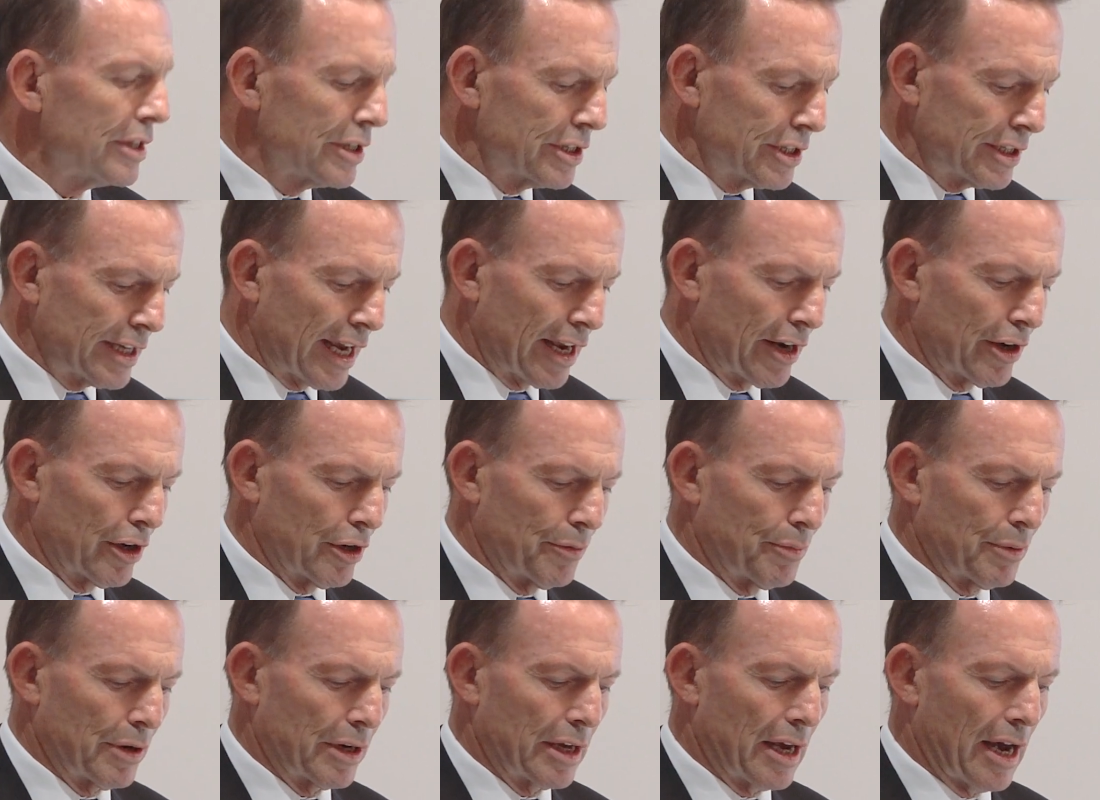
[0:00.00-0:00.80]
is
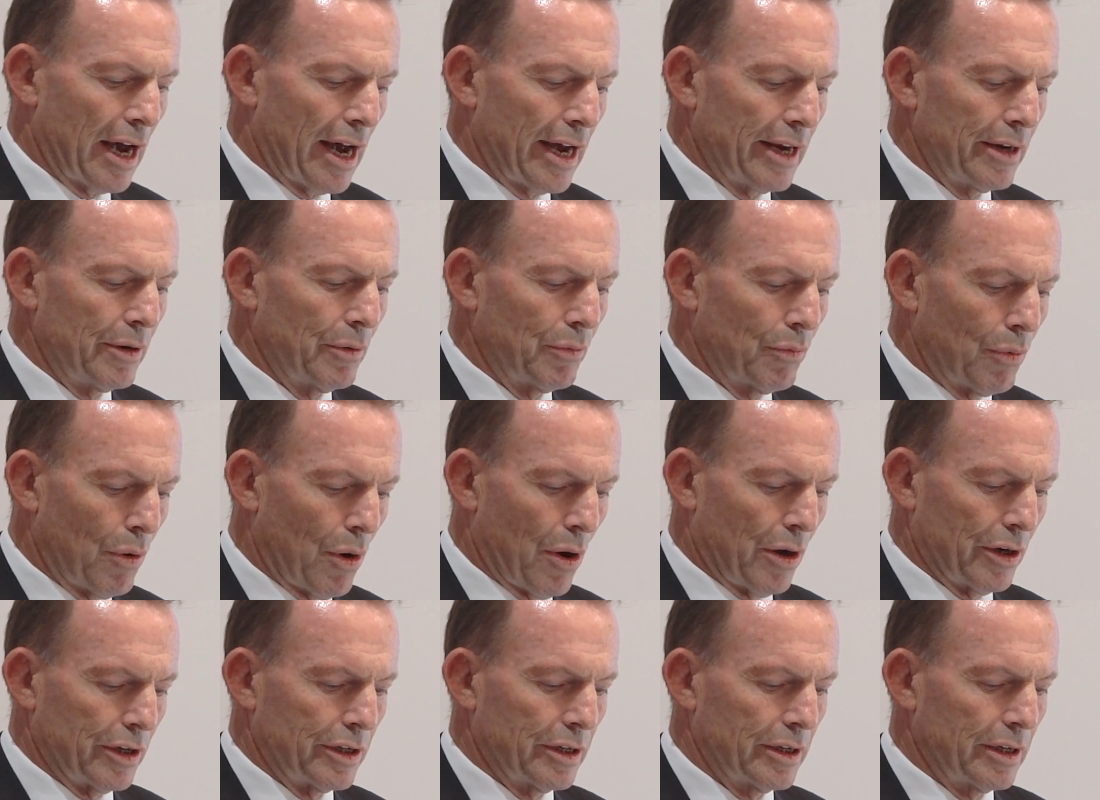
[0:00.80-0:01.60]
Settled Brigade
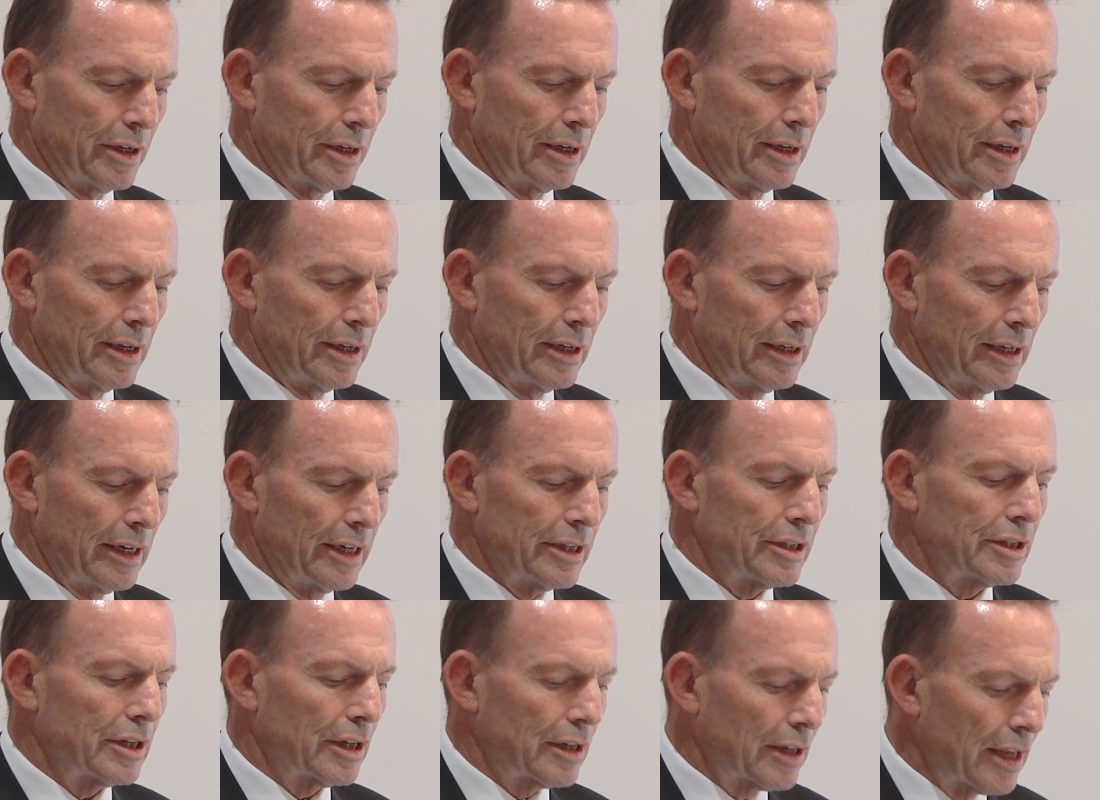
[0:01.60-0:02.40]
want
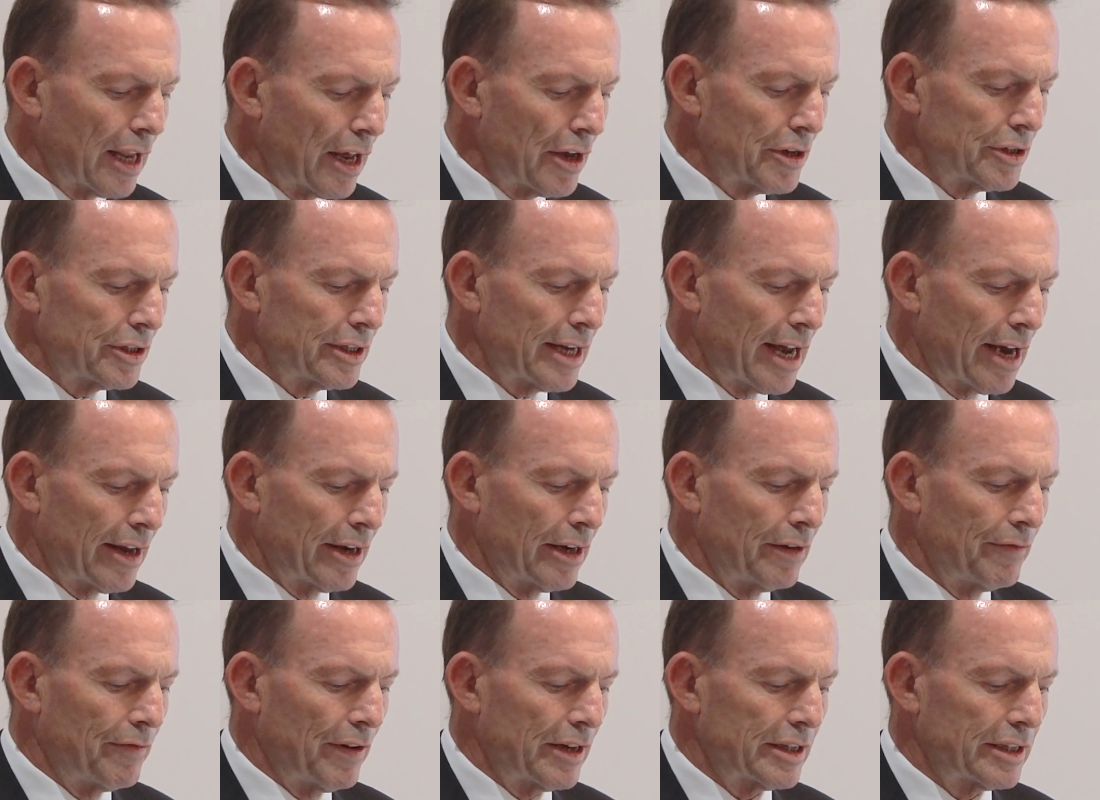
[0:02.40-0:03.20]
is to close down
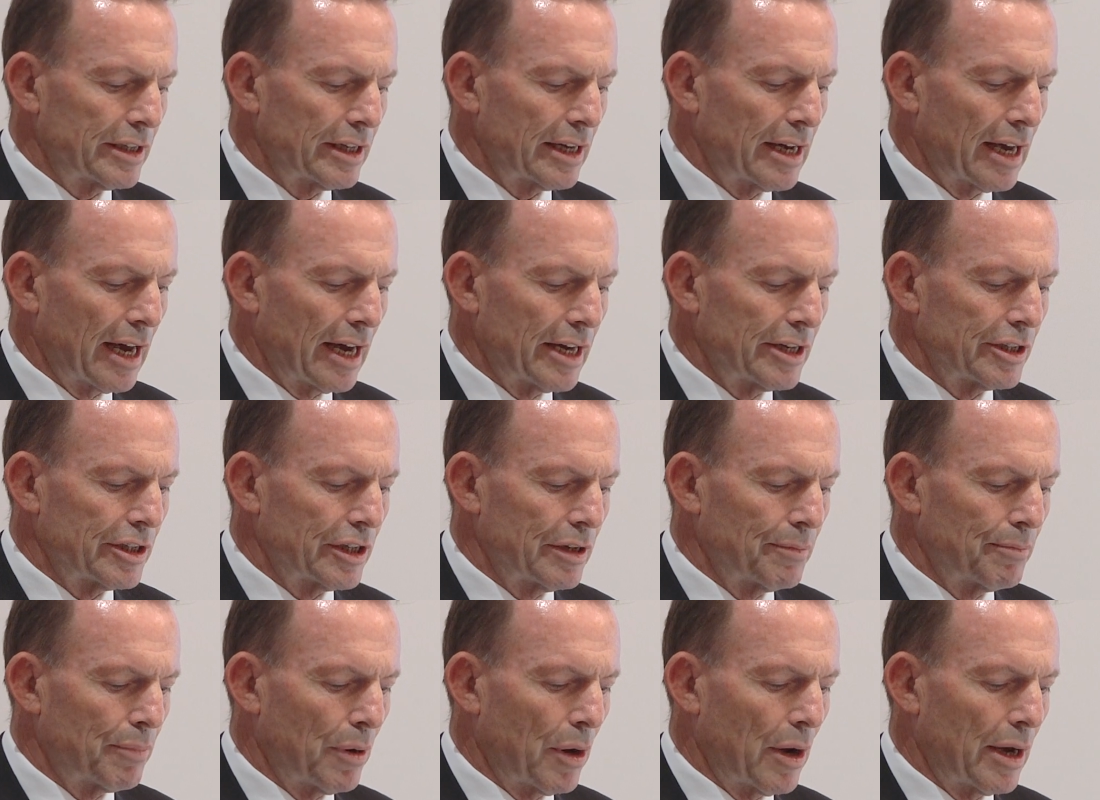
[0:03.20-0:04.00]

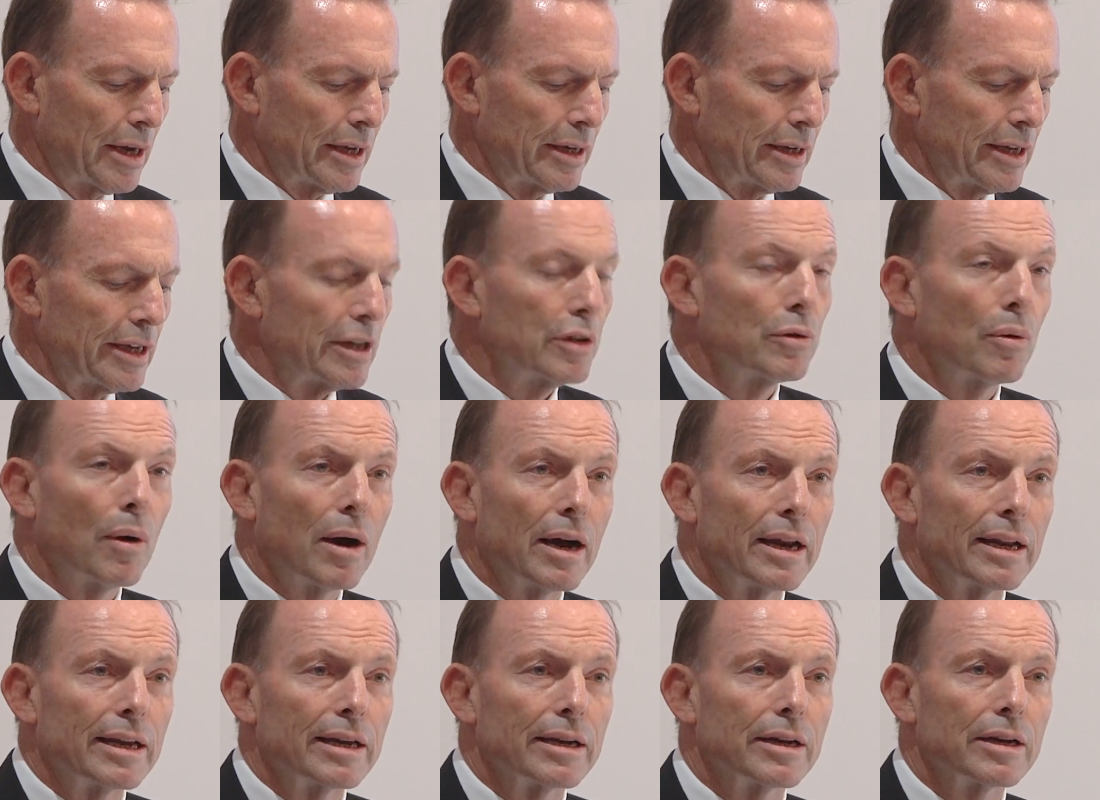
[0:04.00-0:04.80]
investigation by
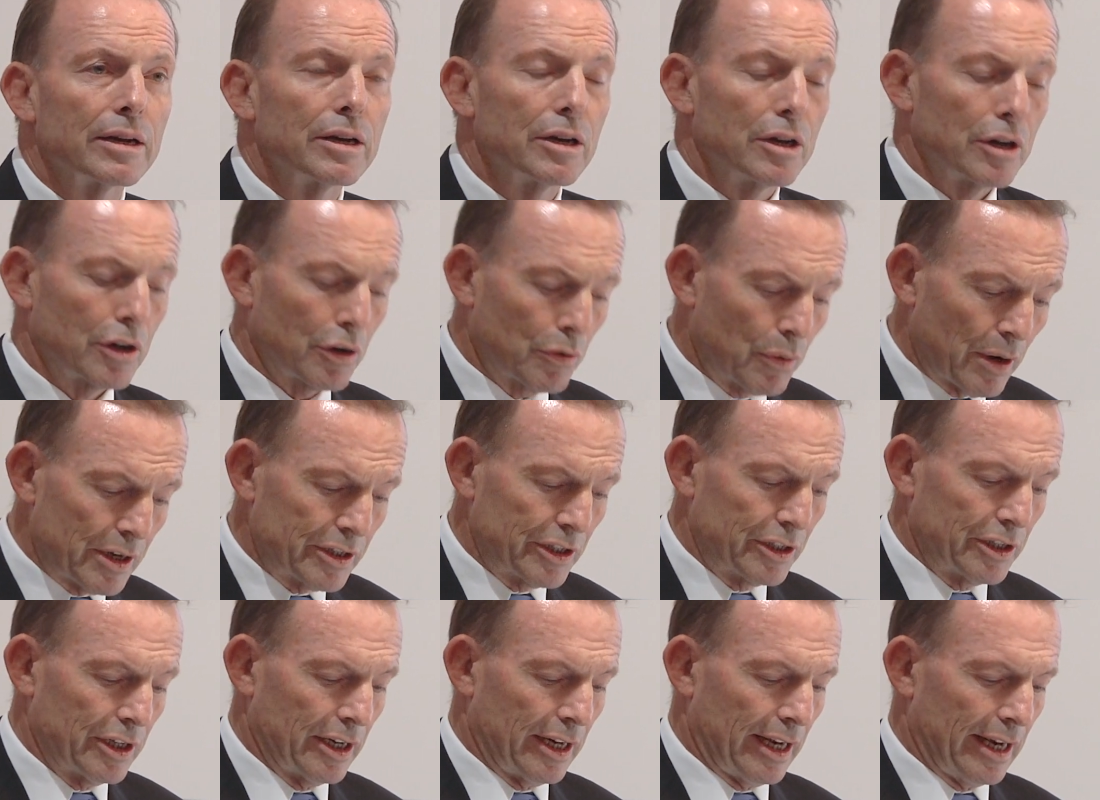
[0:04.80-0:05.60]
equating
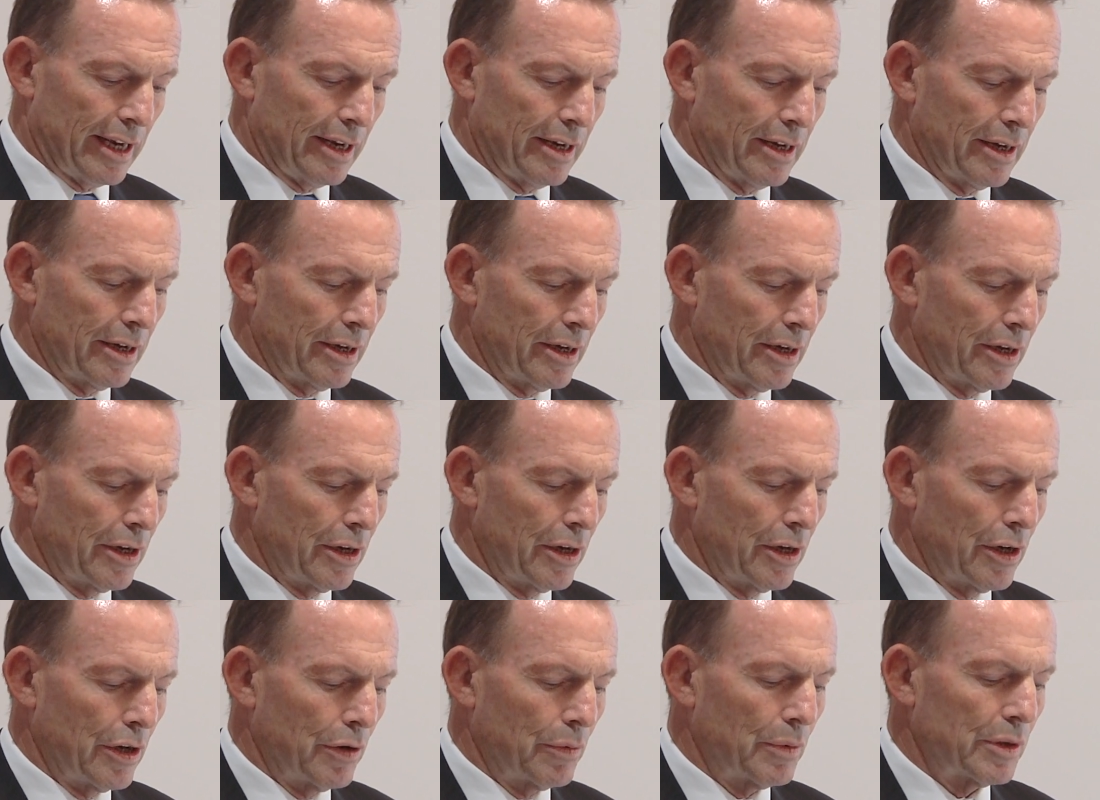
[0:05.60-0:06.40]
questioning
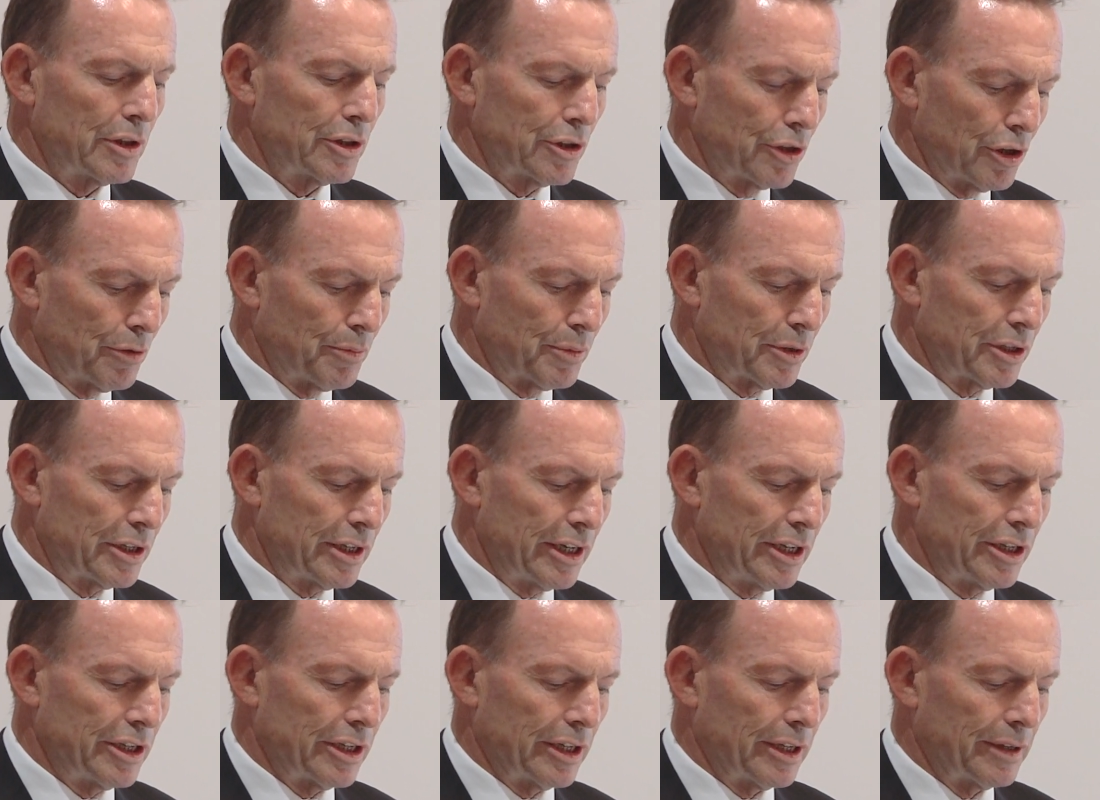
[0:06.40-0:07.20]
with
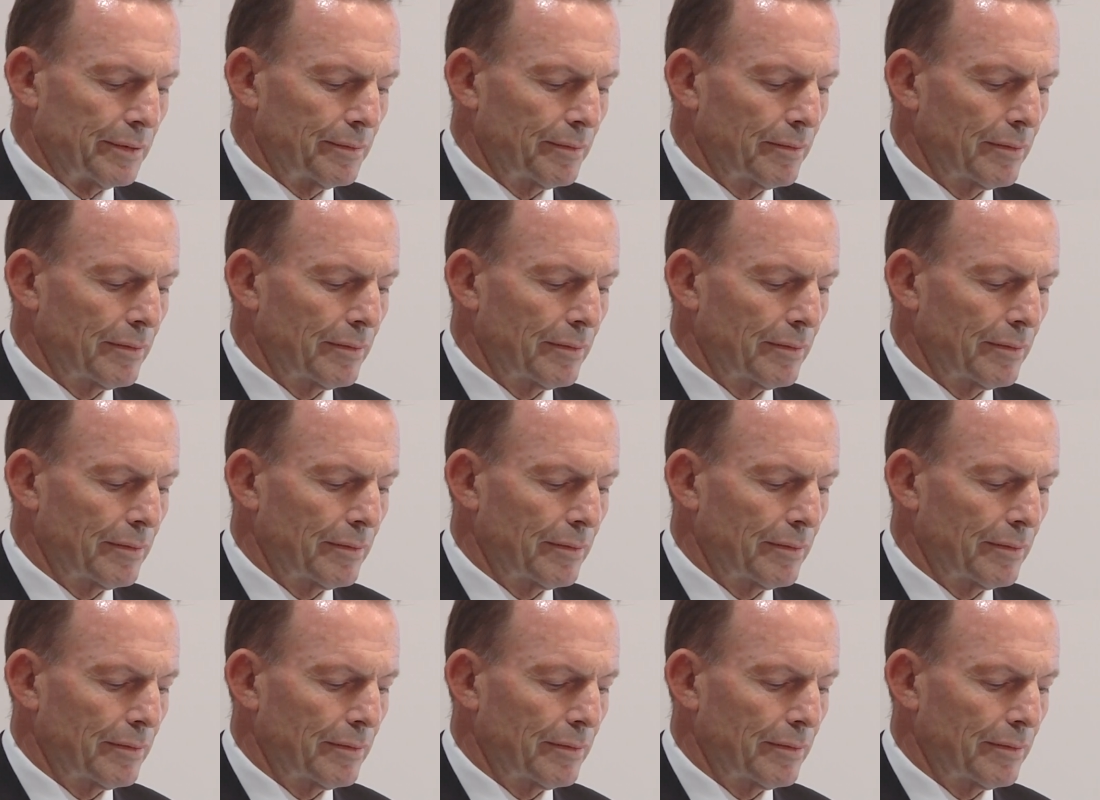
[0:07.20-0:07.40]
superstition.